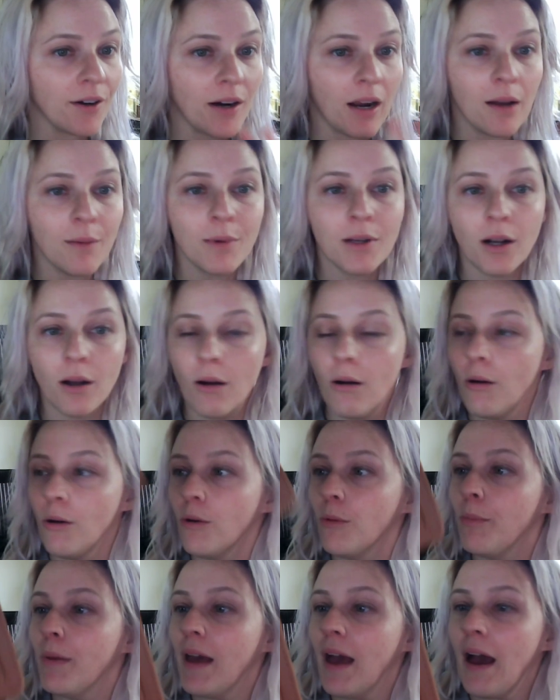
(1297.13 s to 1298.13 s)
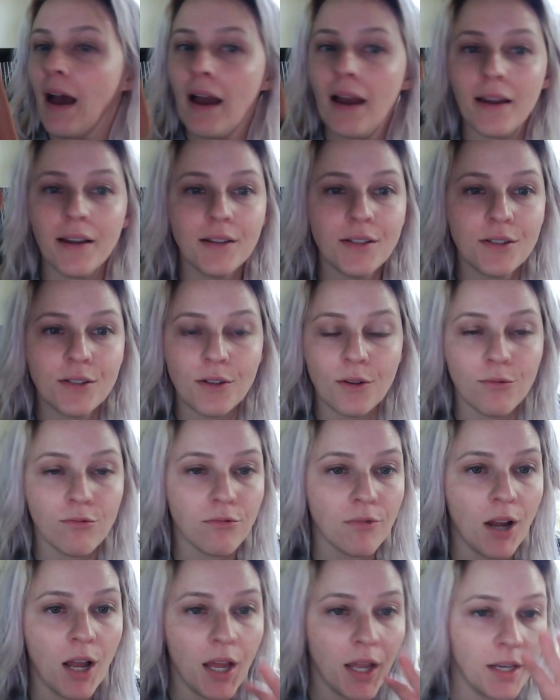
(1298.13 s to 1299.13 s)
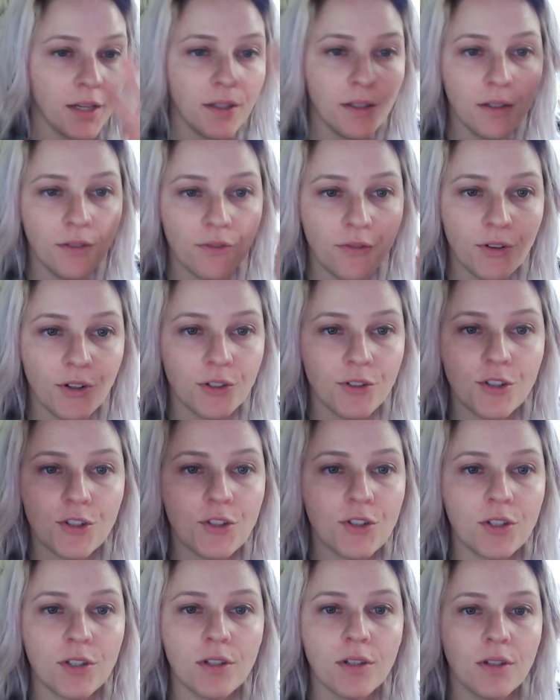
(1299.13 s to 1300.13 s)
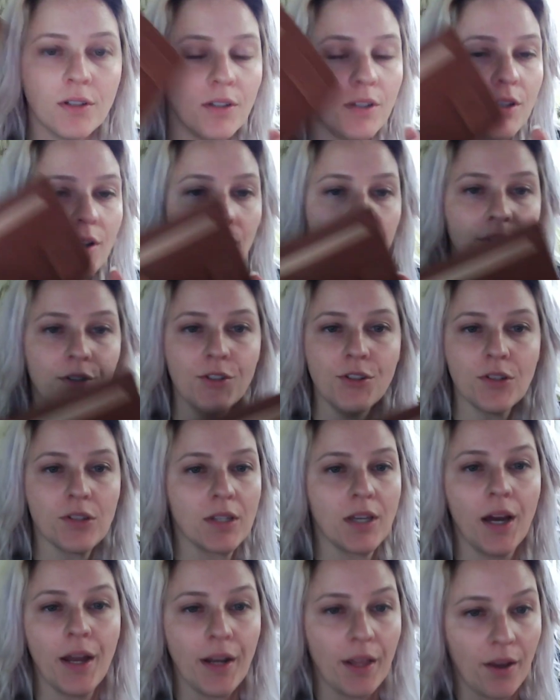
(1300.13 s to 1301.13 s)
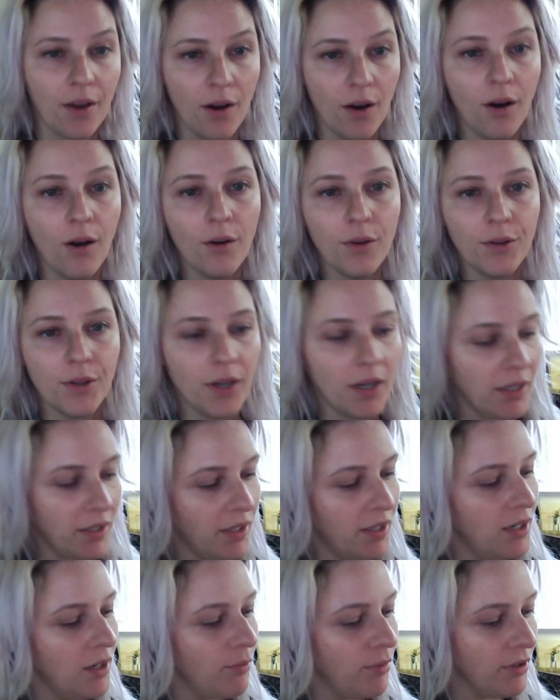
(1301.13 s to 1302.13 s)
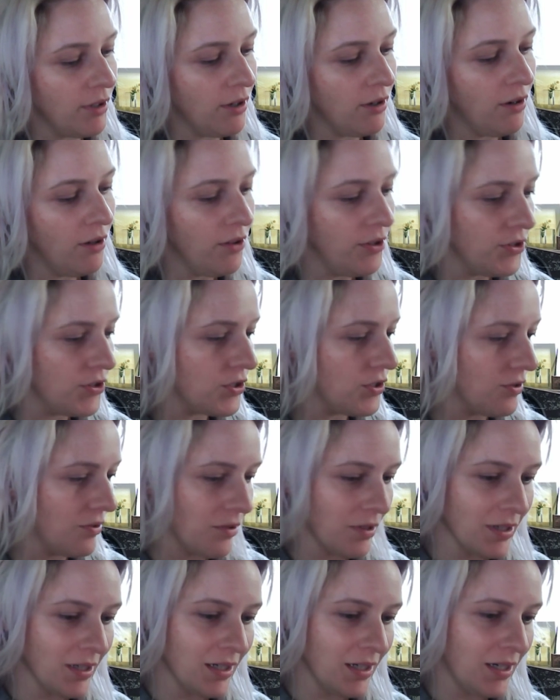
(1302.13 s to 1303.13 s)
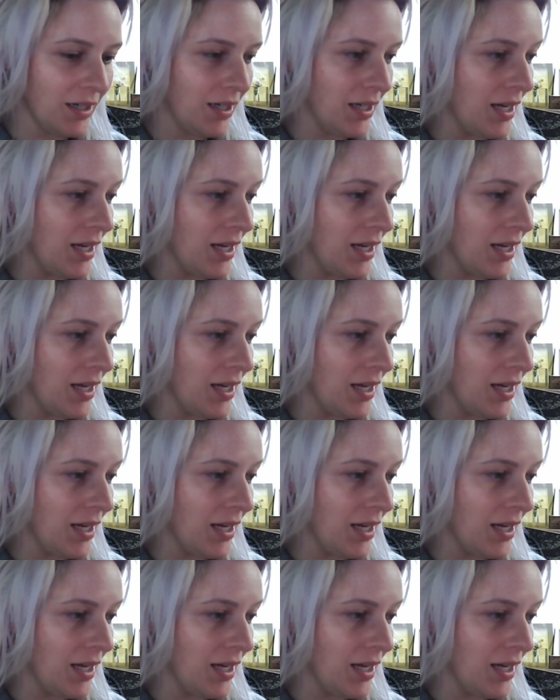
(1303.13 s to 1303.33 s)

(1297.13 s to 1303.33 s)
grabbing a whole bag to run, if you're just, you know, you just gotta go, you gotta get up and go to the store,